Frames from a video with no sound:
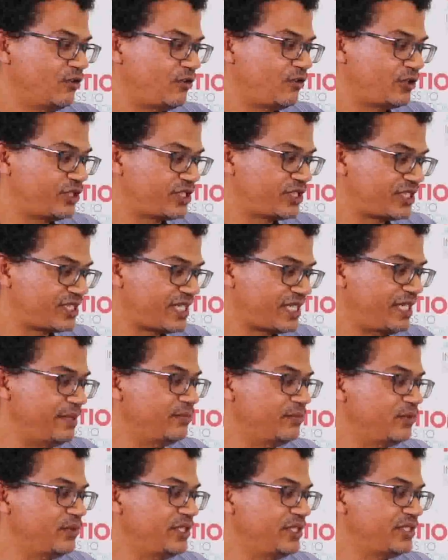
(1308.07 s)
For the
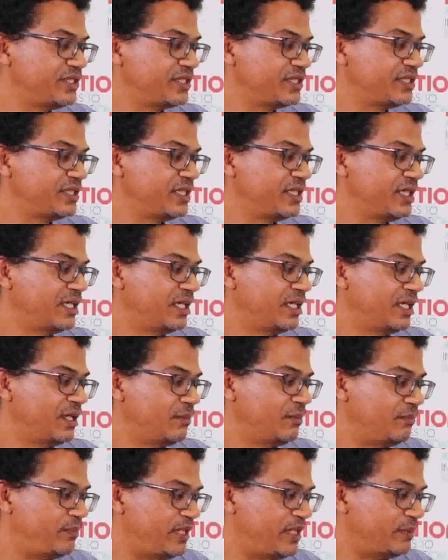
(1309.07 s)
same reason,
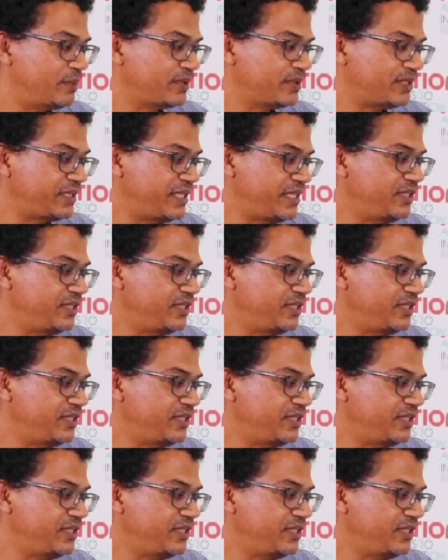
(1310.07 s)
people